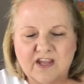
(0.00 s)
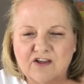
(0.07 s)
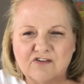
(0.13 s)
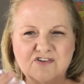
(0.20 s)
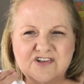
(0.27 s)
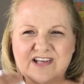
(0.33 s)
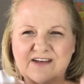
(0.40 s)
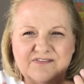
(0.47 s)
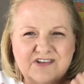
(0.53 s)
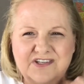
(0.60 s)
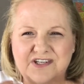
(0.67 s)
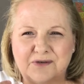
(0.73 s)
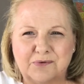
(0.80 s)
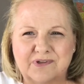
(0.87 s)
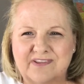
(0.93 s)
you'll just have to
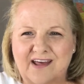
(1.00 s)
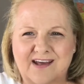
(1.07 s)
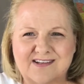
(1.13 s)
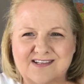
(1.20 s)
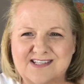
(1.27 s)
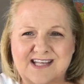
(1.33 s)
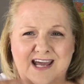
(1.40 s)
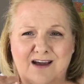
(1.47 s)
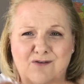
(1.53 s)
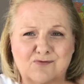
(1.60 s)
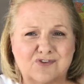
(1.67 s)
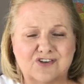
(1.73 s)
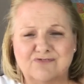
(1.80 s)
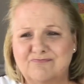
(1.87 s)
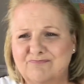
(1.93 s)
deal with that
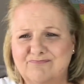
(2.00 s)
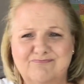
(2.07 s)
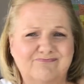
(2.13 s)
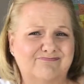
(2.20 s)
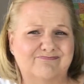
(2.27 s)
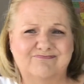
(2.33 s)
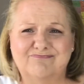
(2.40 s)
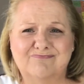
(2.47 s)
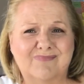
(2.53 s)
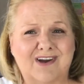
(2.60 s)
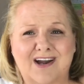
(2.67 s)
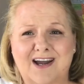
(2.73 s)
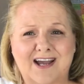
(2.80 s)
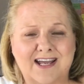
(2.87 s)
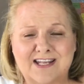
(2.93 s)
sound.
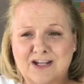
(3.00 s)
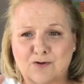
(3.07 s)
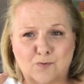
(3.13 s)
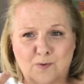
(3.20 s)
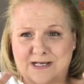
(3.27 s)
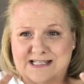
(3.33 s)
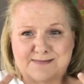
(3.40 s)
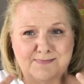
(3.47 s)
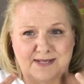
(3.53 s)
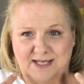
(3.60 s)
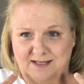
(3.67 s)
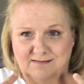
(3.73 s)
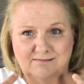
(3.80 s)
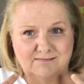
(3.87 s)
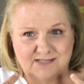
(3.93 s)
It annoys
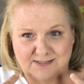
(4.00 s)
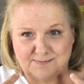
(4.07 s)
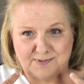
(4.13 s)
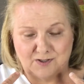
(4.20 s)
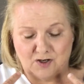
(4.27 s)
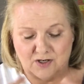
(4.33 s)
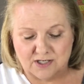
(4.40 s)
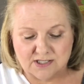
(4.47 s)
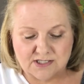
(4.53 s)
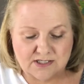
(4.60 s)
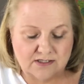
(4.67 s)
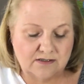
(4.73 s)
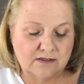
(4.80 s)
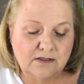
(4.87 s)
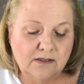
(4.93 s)
me, to be honest.